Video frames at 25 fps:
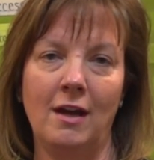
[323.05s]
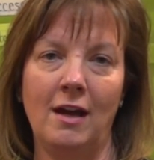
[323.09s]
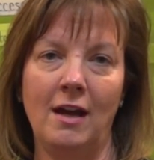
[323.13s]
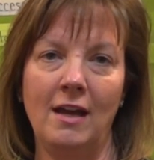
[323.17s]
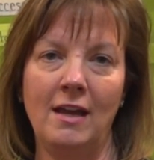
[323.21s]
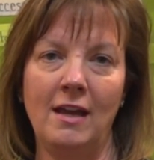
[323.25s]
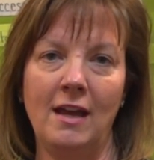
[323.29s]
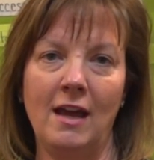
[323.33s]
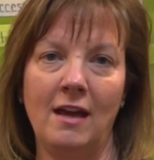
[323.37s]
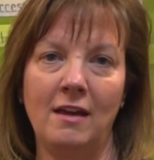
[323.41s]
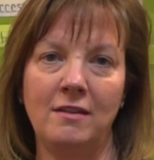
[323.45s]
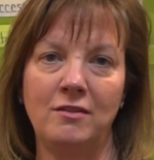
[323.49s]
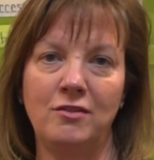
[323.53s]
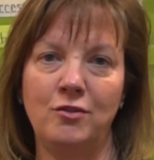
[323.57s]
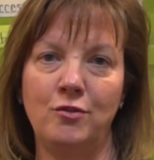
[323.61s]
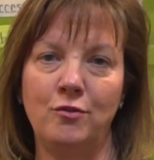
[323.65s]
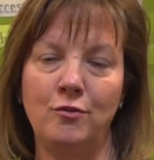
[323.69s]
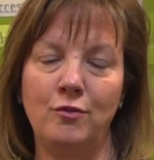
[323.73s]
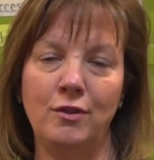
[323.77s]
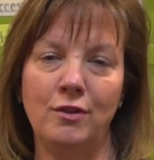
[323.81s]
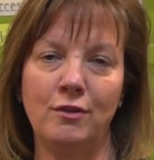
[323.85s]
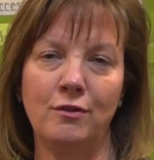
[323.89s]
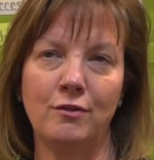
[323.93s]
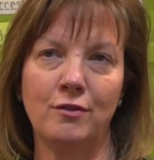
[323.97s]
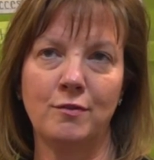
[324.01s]
I had
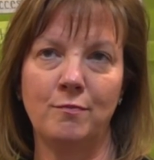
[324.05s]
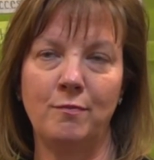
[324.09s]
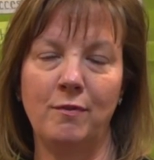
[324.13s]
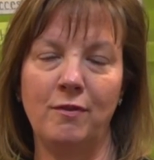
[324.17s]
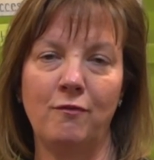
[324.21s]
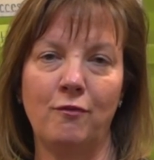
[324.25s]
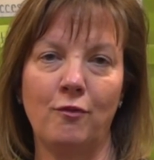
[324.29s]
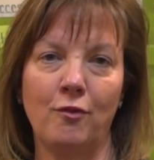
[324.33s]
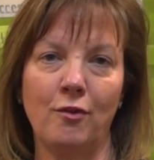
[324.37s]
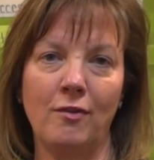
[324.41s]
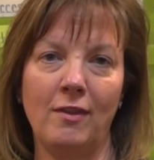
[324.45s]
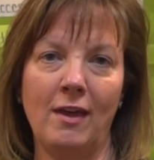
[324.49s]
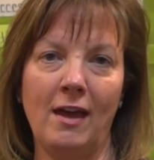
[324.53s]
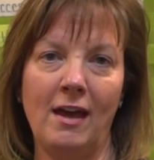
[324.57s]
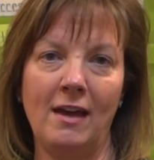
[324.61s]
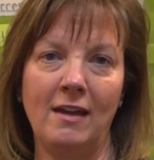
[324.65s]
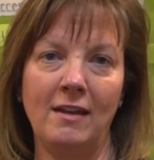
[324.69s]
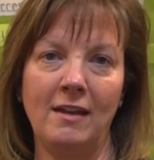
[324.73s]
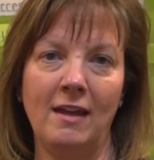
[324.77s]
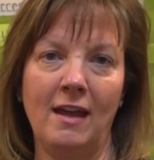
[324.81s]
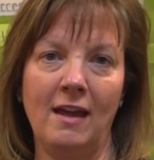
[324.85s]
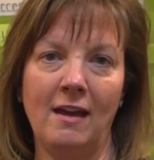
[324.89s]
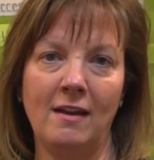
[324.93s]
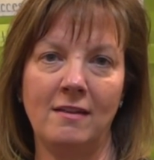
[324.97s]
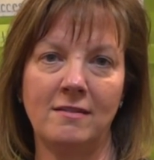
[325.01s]
2 years before
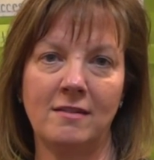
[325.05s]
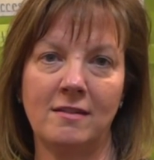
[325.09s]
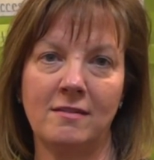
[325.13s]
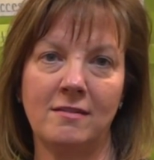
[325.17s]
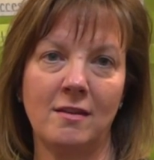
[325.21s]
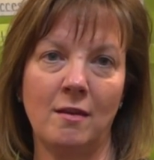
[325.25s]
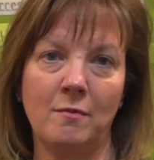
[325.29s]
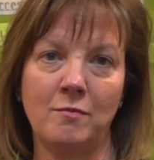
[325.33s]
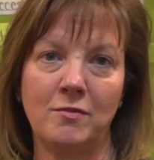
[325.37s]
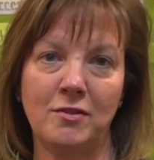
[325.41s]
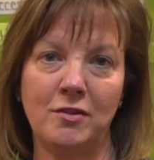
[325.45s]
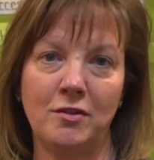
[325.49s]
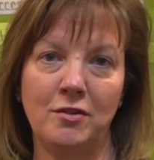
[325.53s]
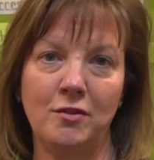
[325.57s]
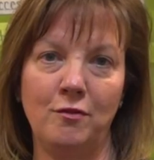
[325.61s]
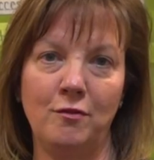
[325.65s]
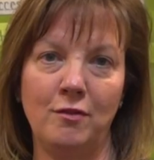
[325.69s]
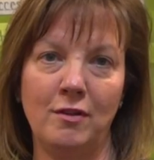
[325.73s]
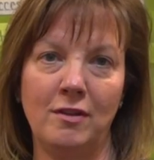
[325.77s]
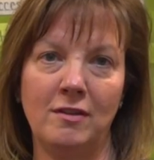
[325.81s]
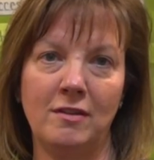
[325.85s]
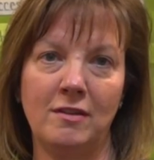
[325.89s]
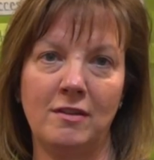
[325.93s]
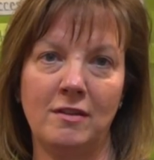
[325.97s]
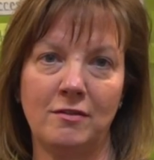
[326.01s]
that as a
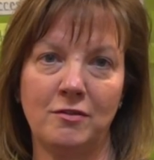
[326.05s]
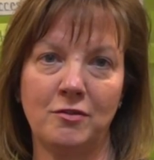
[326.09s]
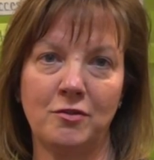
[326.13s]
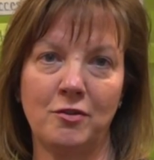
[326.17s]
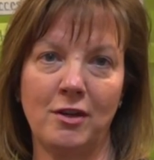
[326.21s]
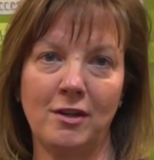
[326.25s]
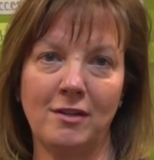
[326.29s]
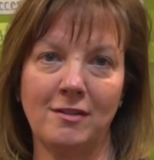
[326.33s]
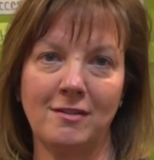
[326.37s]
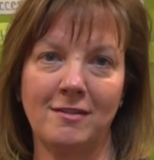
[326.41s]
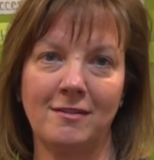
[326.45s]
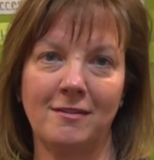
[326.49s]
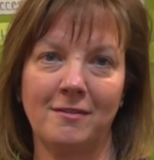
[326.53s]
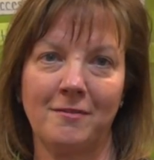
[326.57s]
substitute in the district.